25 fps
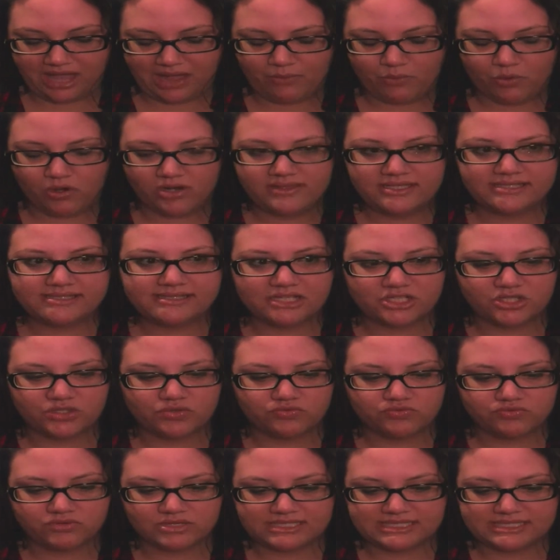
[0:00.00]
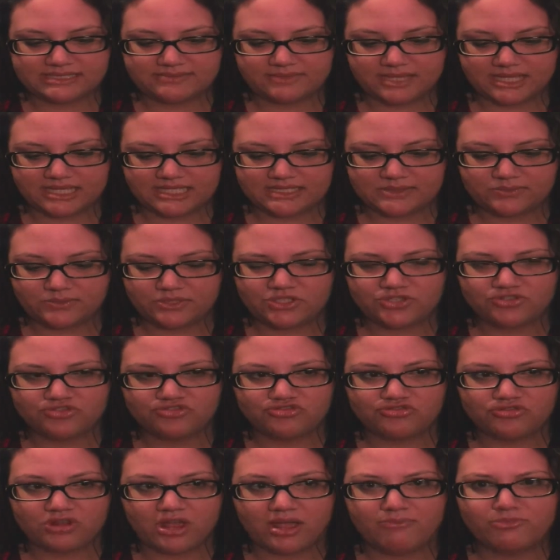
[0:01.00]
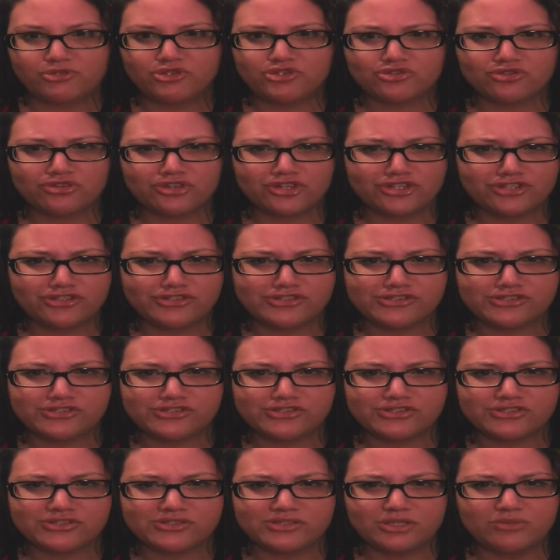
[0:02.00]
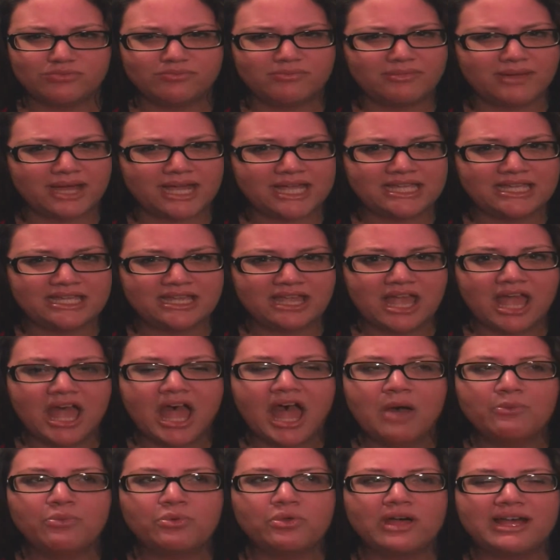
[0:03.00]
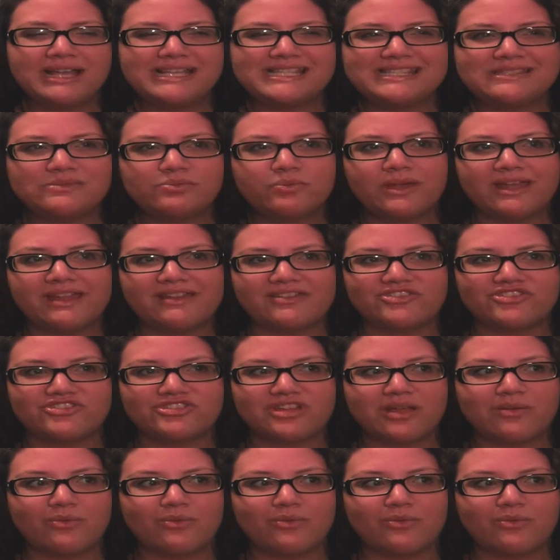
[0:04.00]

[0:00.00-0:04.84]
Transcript: I wore this on Christmas, which I'm sure you'll, you might, well, I switched.